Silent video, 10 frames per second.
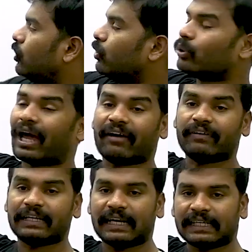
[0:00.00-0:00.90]
due to
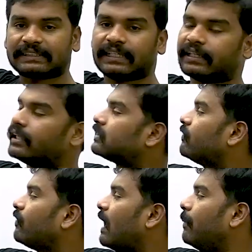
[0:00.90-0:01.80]
having less thickness
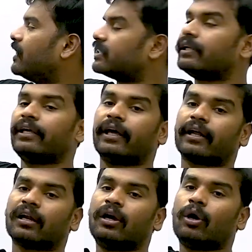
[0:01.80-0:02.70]
of lamination
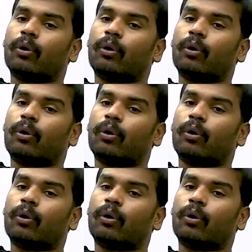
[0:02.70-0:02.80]
here,